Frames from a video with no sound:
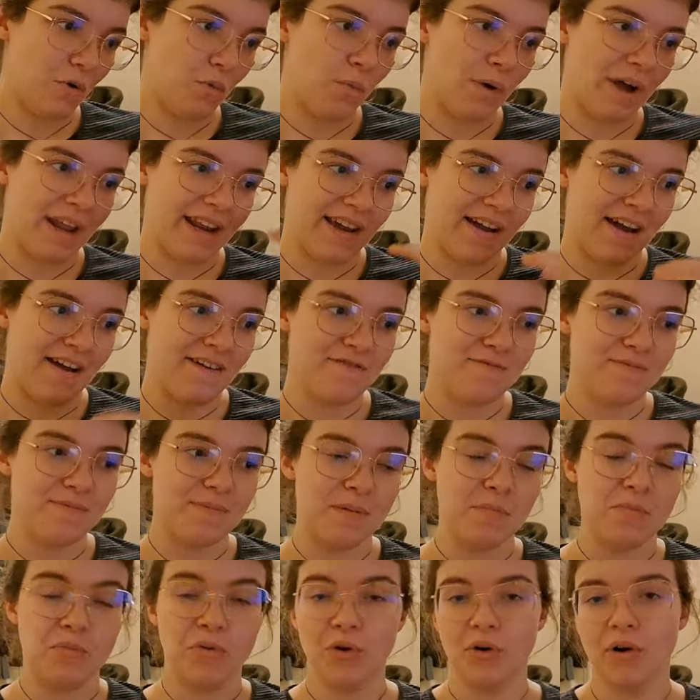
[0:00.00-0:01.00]
when I've
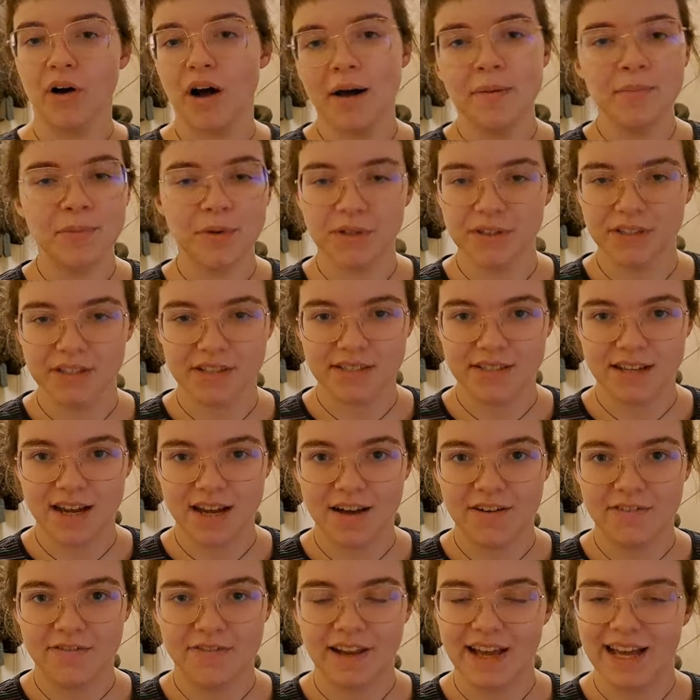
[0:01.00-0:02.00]
been brought up on the
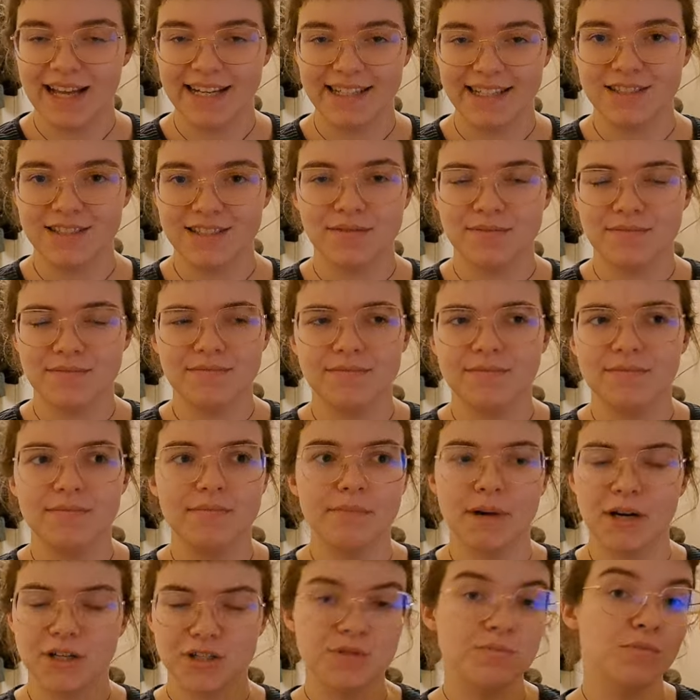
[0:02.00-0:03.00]
stuff and
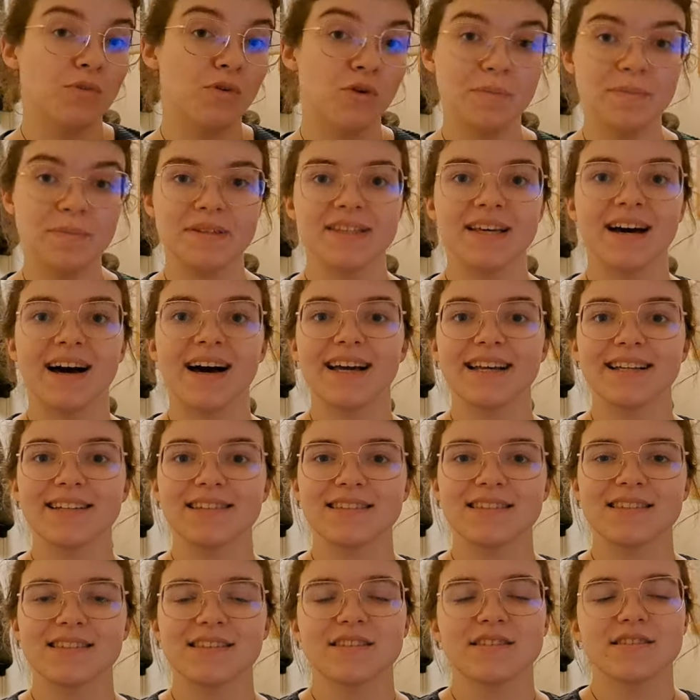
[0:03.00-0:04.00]
much more
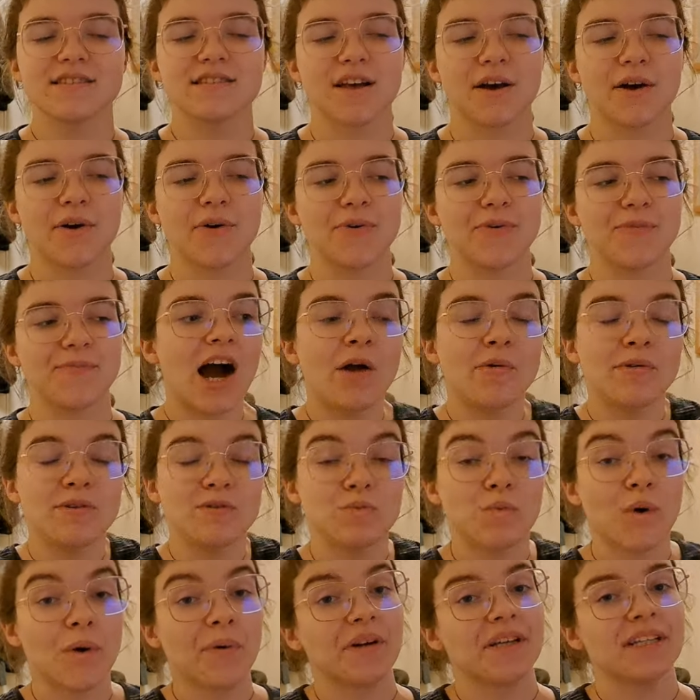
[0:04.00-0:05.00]
besides. So I was
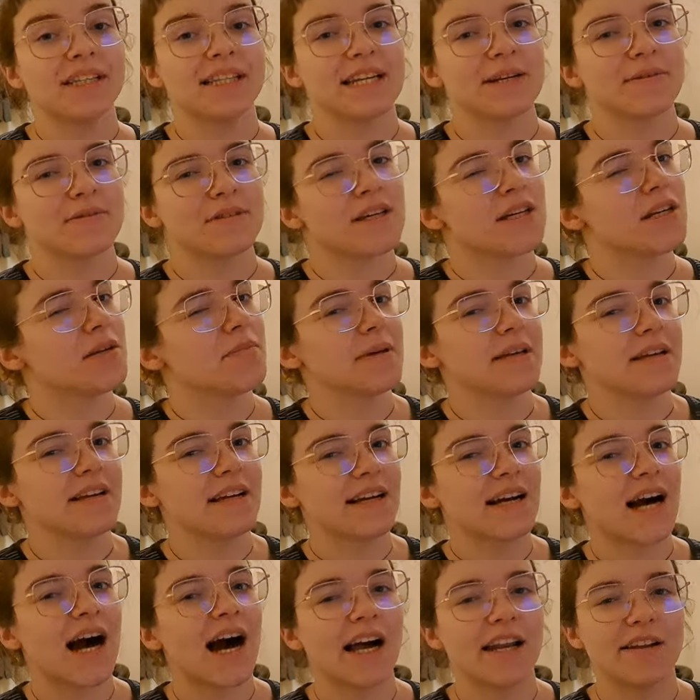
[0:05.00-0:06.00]
worried that it was going to be
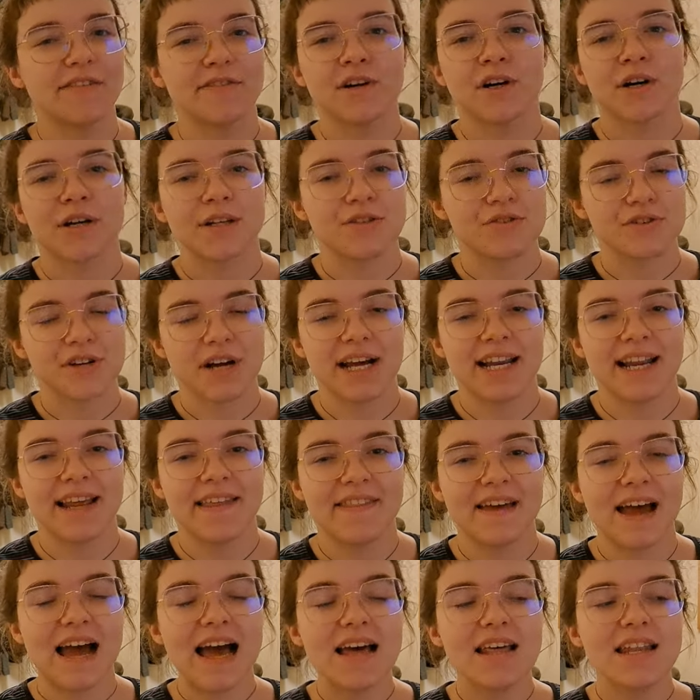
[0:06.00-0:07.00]
kind of cut and dry like
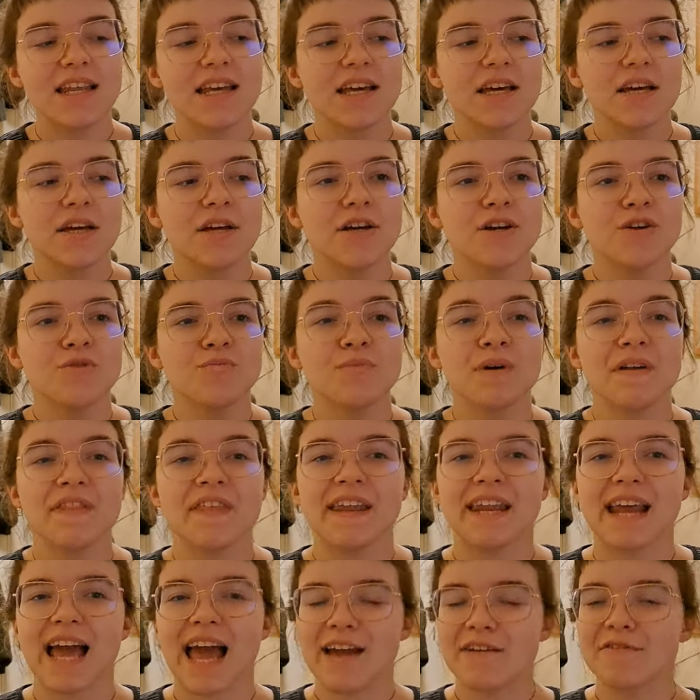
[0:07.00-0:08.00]
that. But
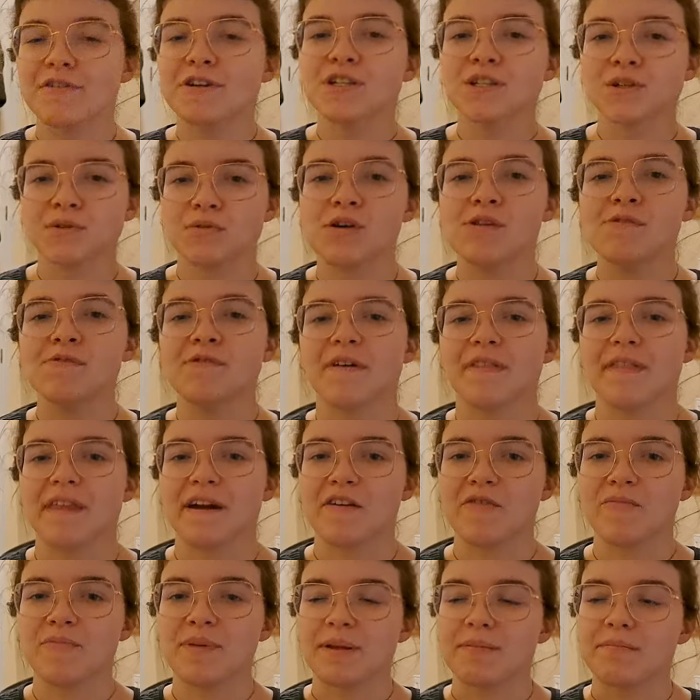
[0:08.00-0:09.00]
then every so often there
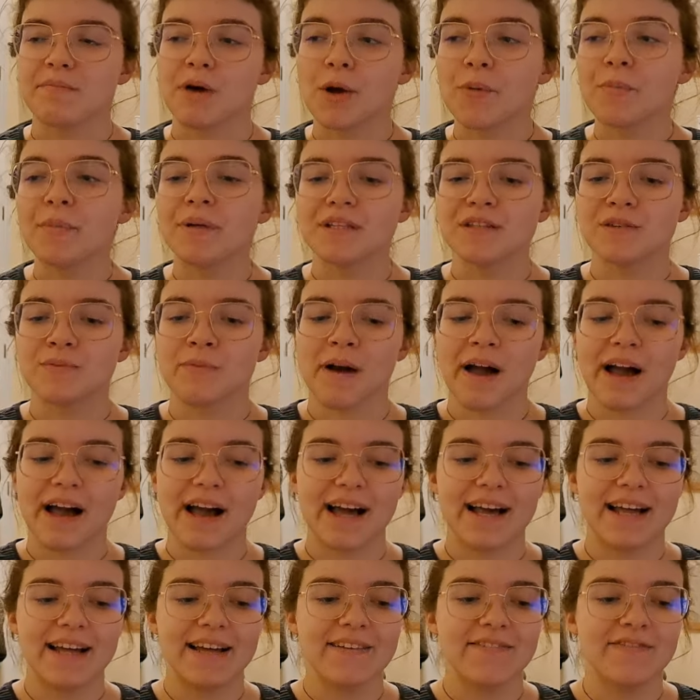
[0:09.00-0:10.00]
have been moments
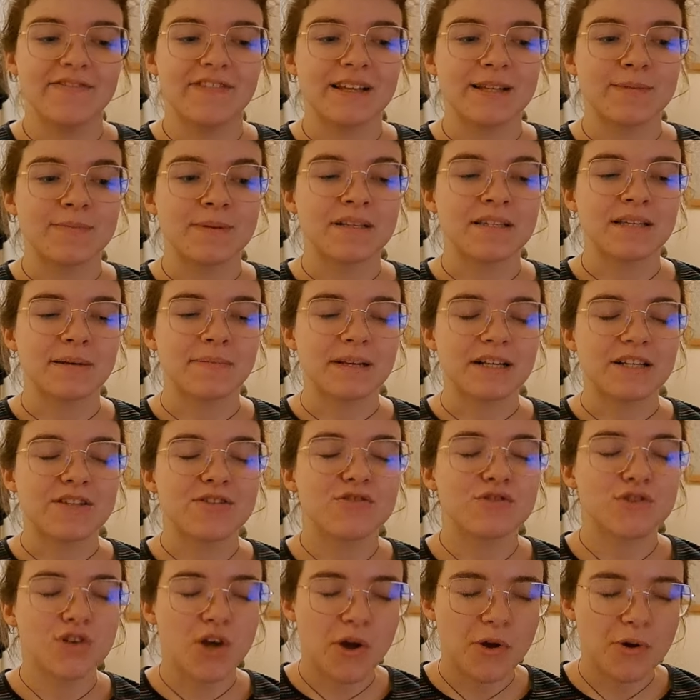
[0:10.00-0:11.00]
where there's been something
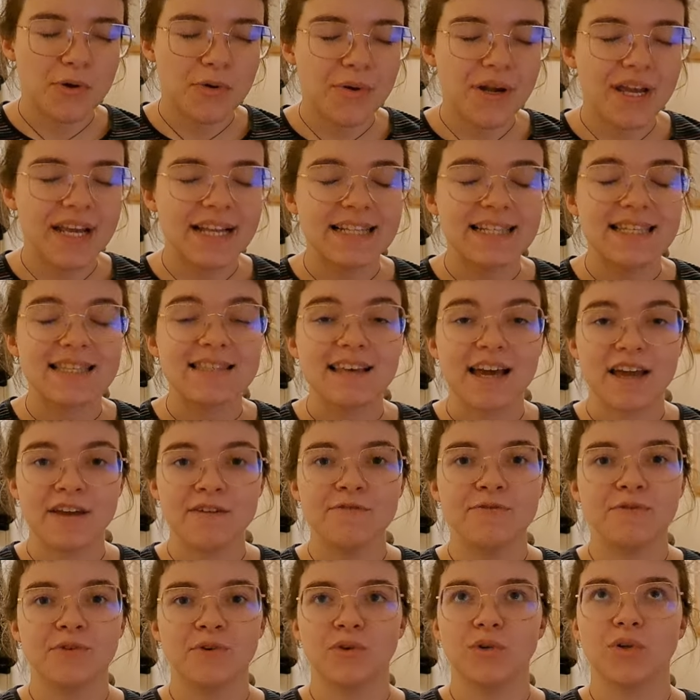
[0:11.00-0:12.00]
so
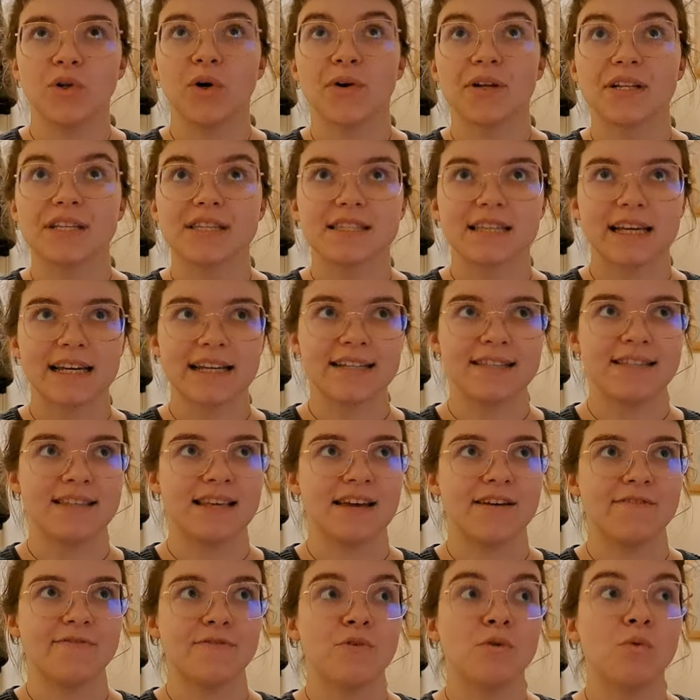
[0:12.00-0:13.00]
insightful or
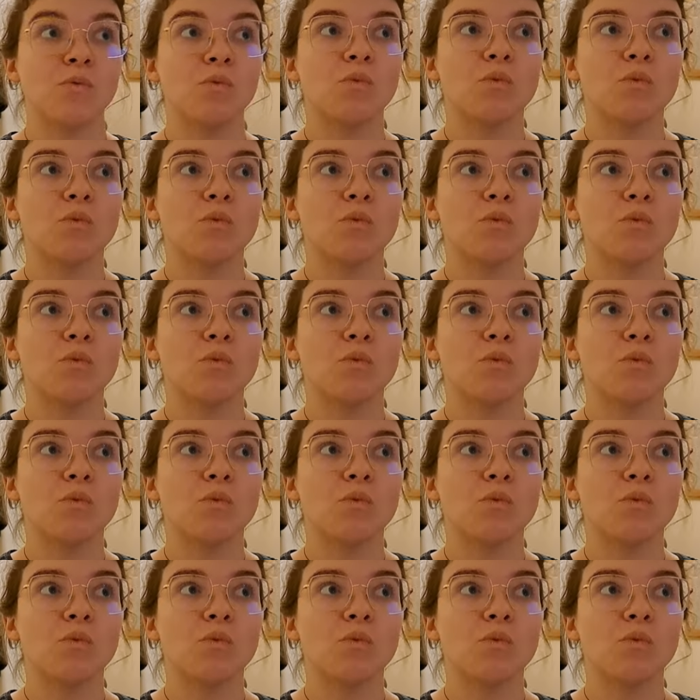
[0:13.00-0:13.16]
incisive or